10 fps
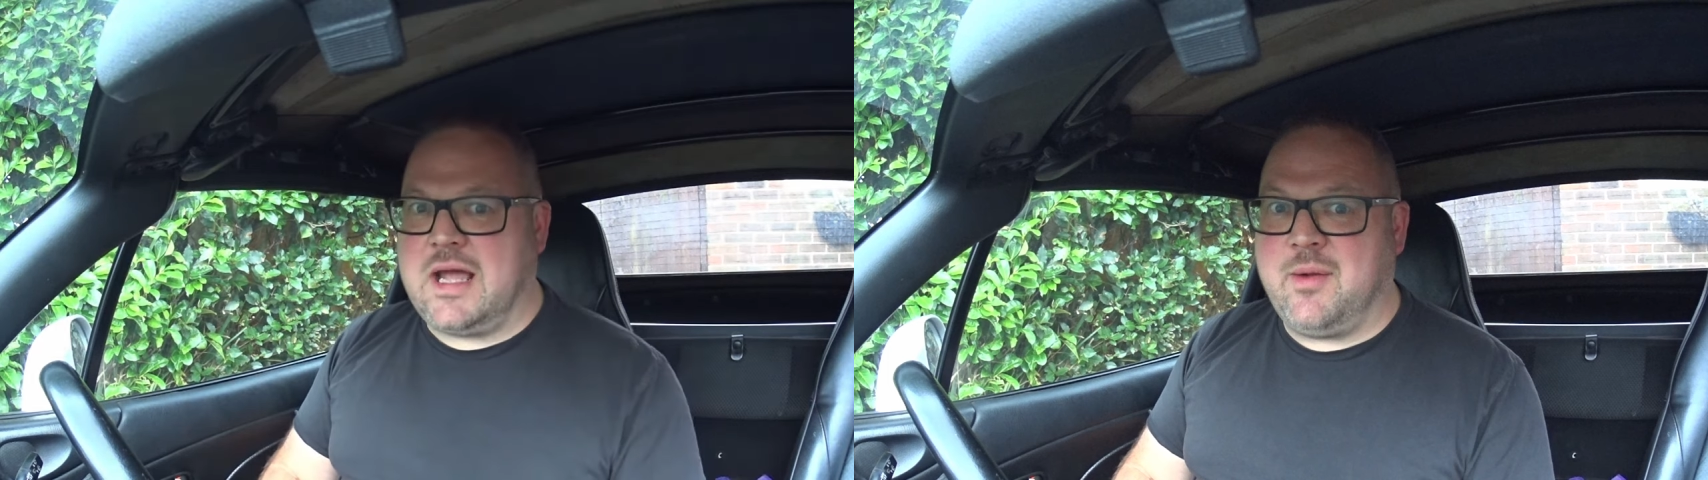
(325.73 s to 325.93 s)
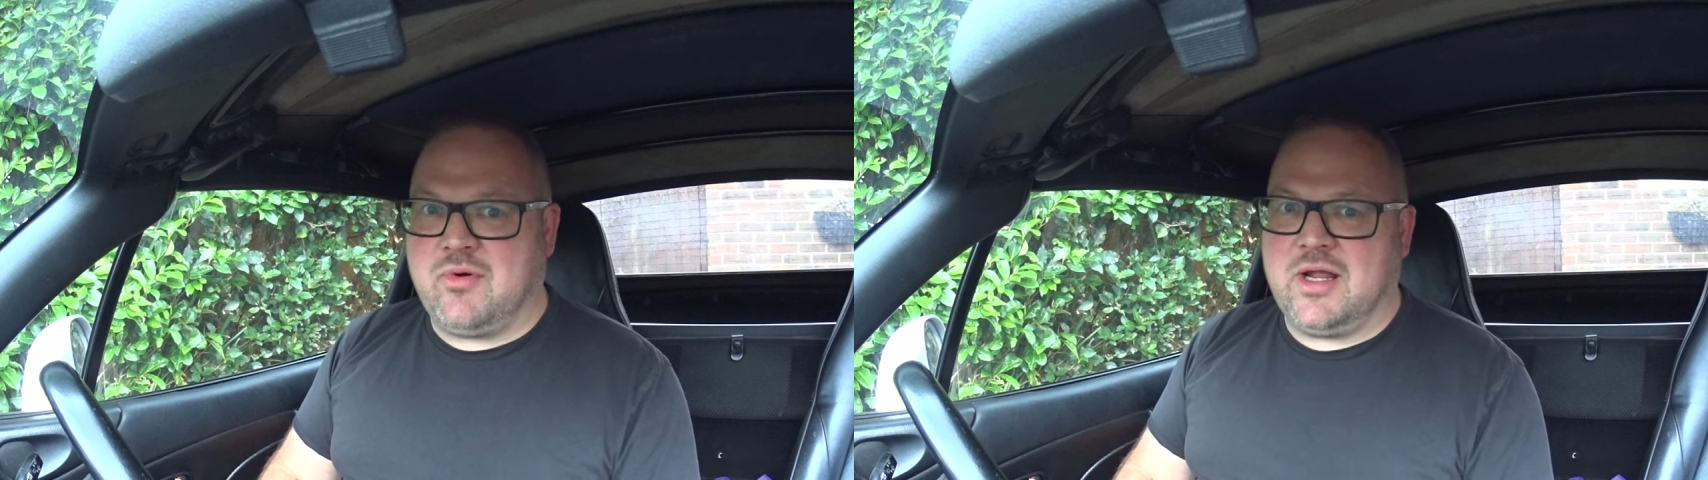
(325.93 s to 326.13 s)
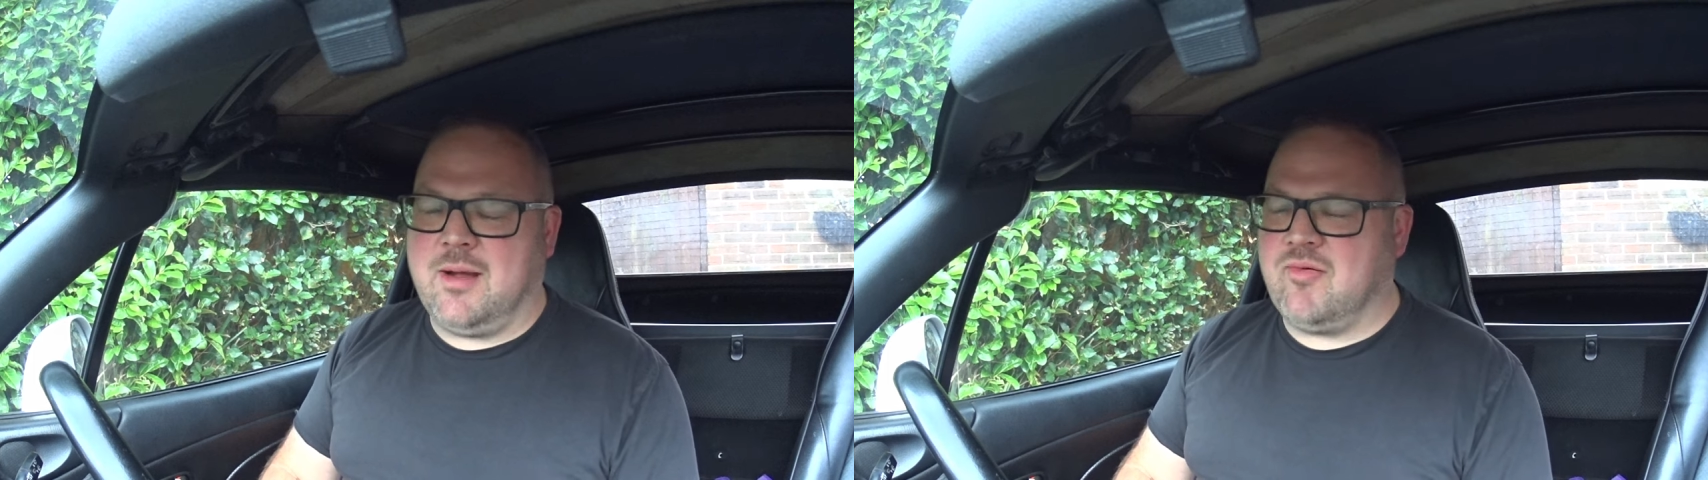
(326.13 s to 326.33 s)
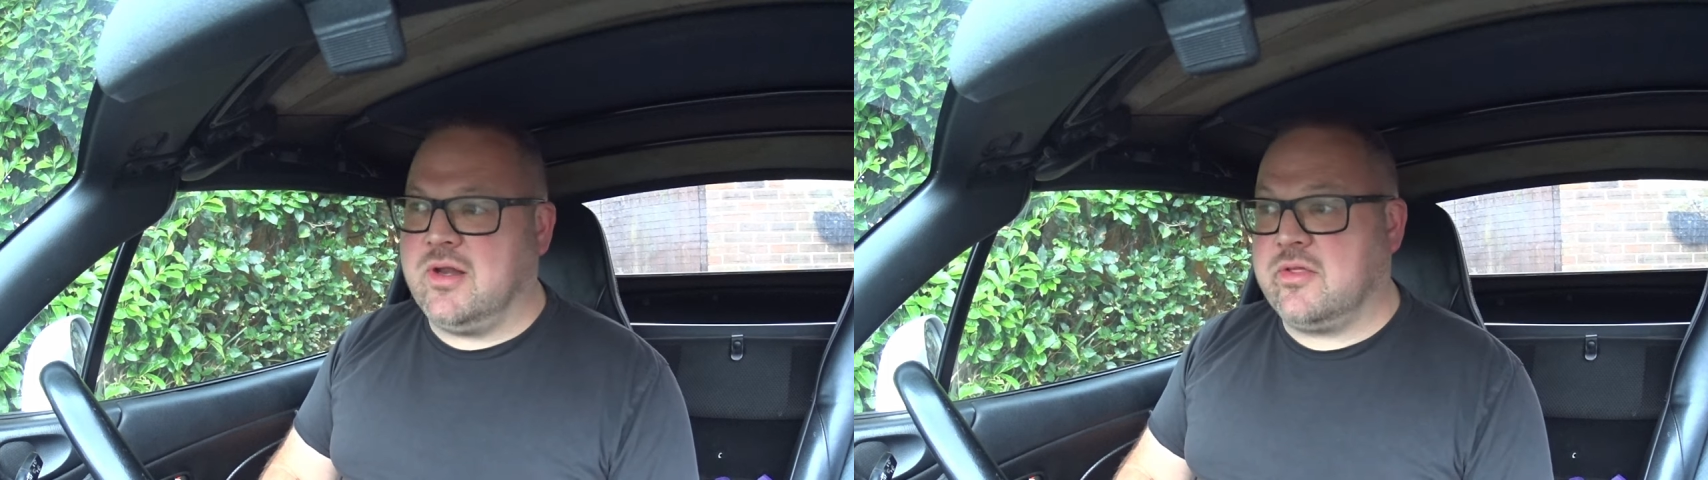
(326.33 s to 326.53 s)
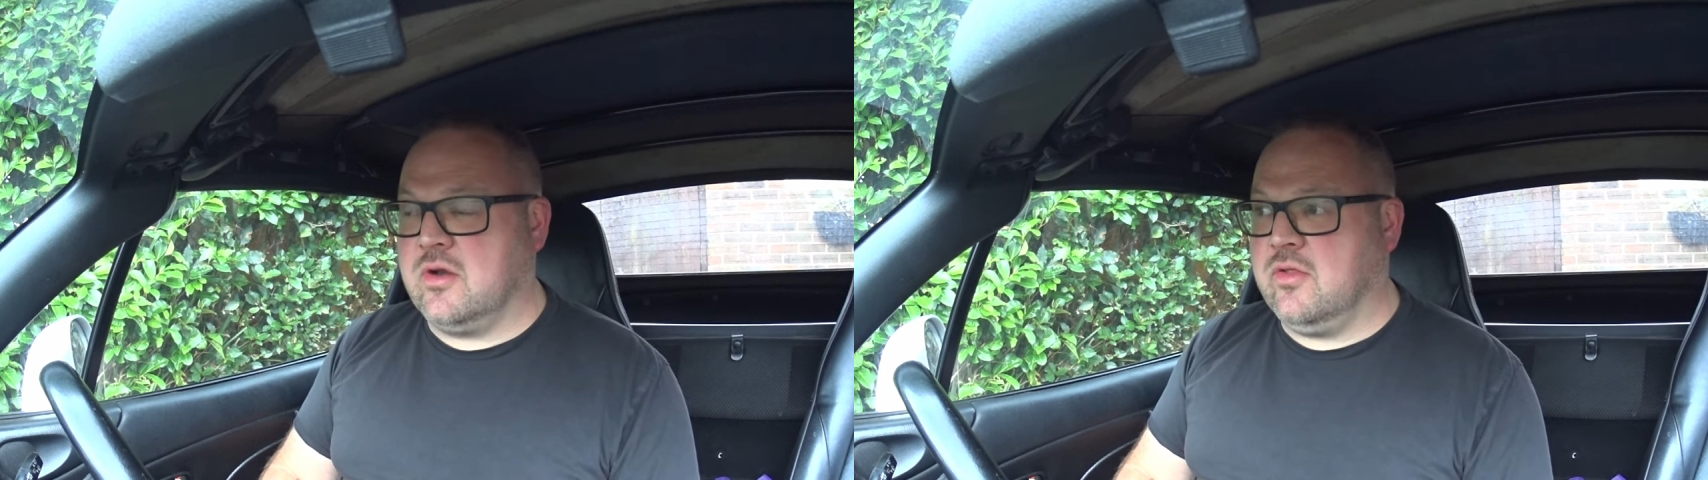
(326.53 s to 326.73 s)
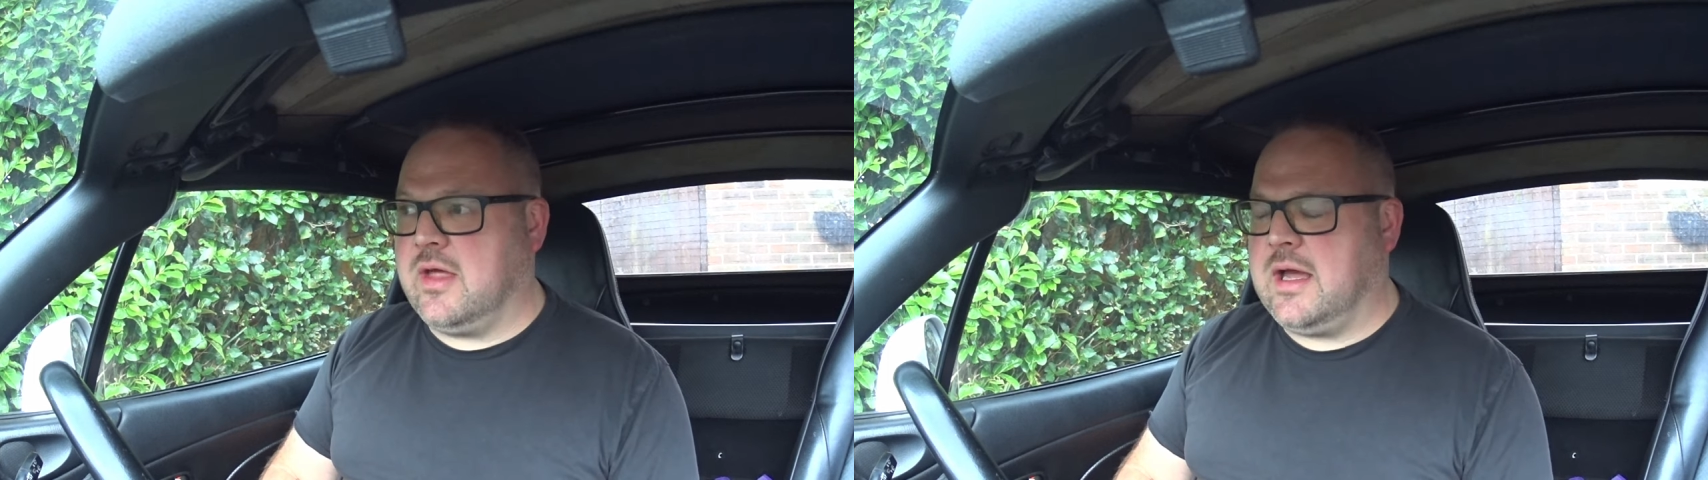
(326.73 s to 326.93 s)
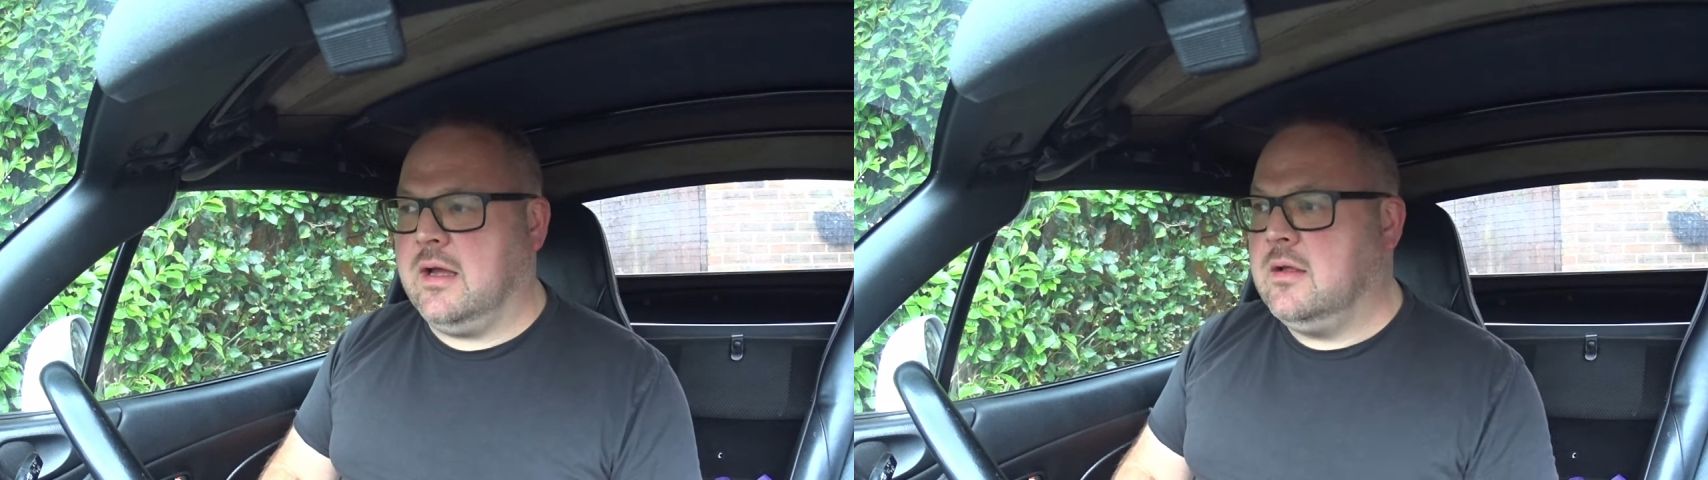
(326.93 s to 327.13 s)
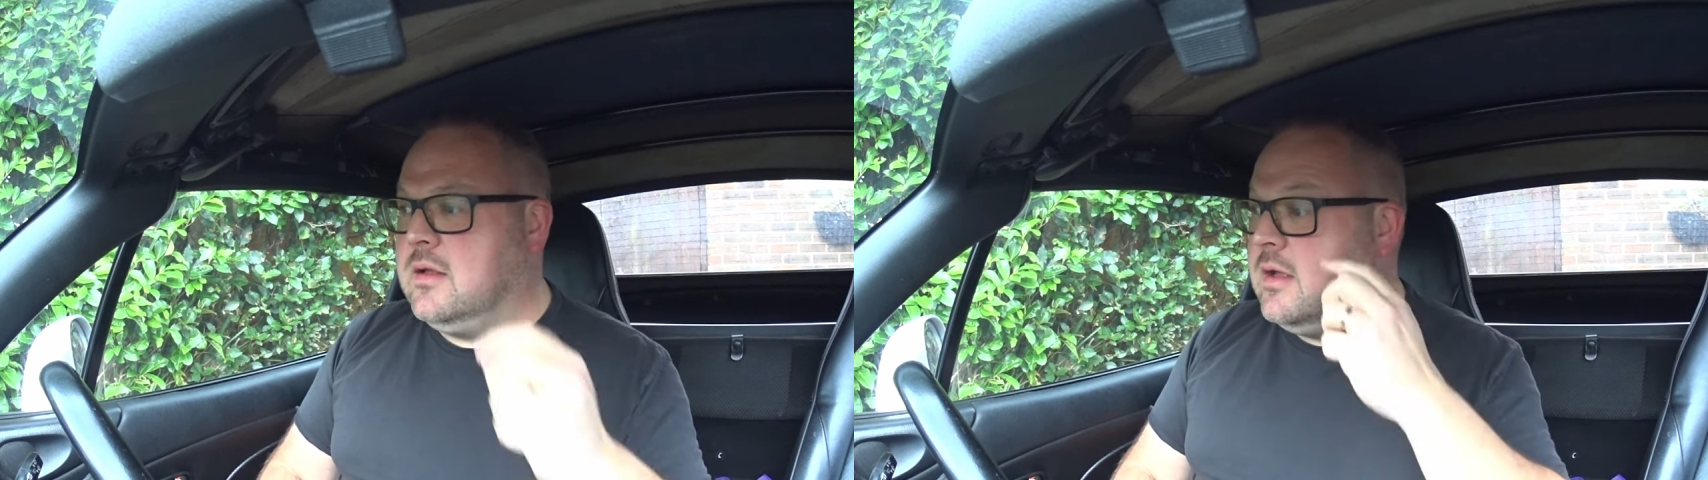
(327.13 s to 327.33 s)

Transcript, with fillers: a handbrake up or anything like that.